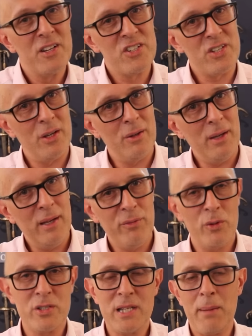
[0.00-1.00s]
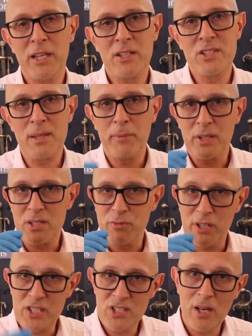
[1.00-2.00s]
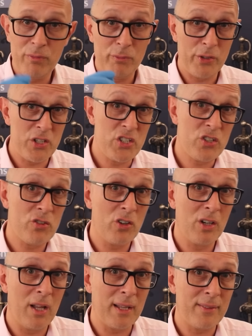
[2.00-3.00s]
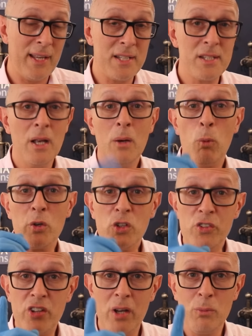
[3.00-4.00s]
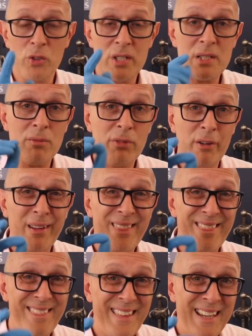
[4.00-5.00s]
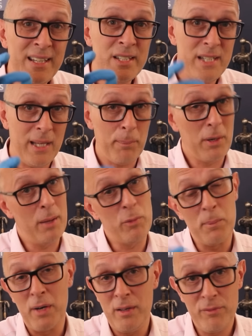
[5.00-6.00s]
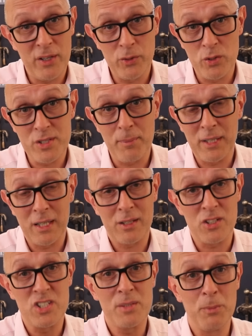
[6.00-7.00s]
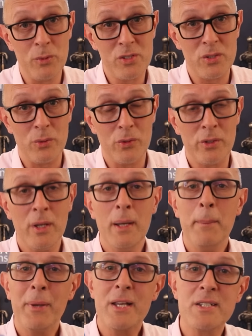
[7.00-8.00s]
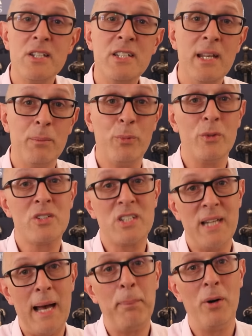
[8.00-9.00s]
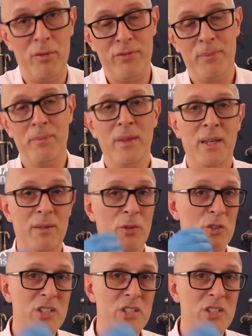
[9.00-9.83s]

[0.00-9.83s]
So if you're stabbing into something that's very tough and very strong like this, what you don't want is a very thin tip like we might find on something like a small sword because the tip will snap off. If your